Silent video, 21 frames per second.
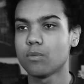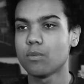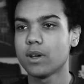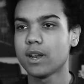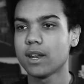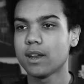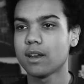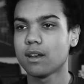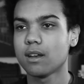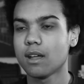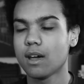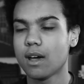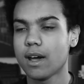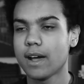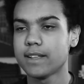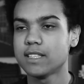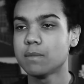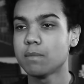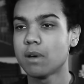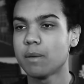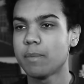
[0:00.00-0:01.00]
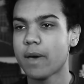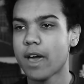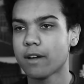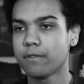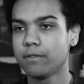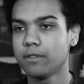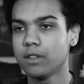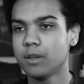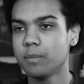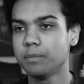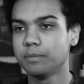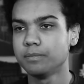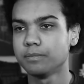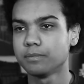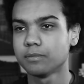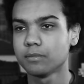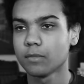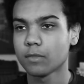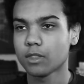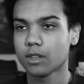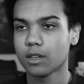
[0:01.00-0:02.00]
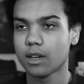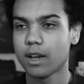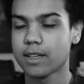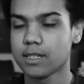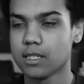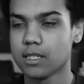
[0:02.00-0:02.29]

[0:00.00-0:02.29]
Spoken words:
When I did my backflip, I